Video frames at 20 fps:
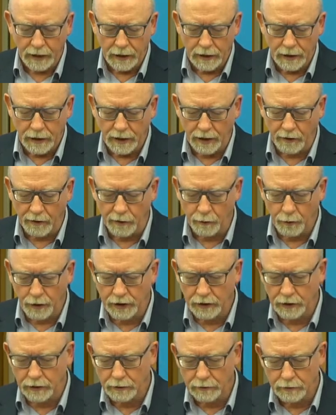Now, I
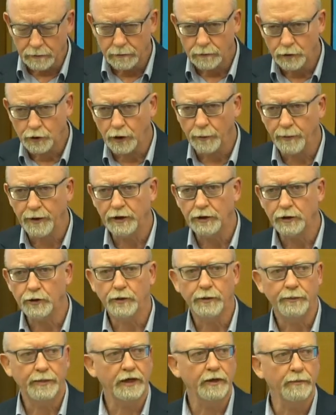will drop into a
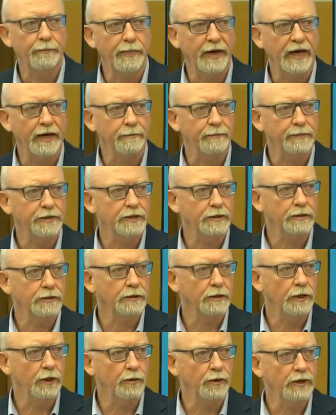bit of BEPS,
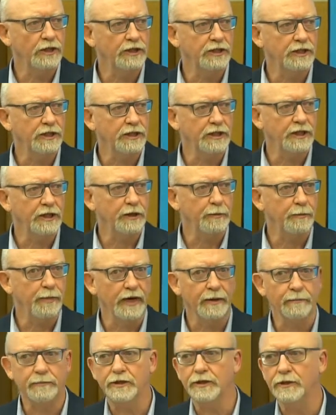OECD
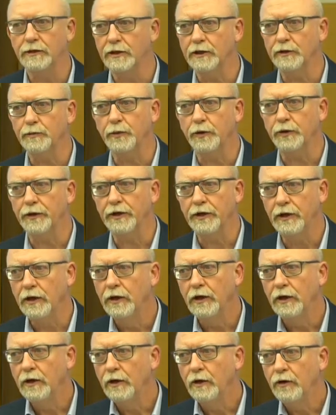BEPS at this point.
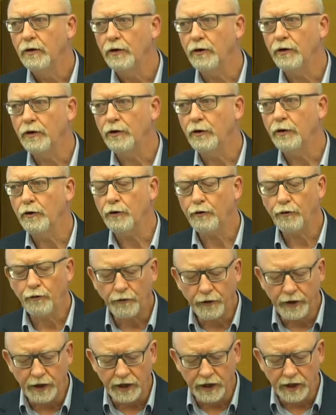There are
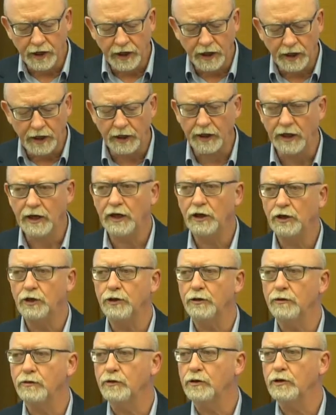three key
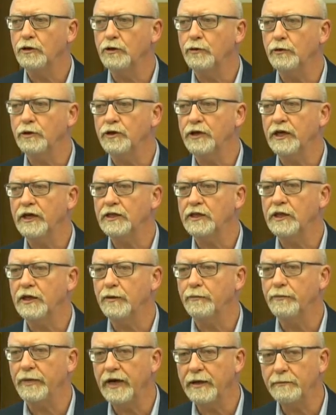issues to address here.
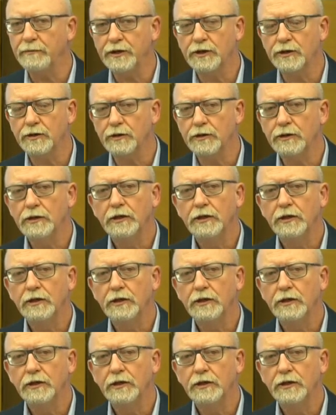BEPS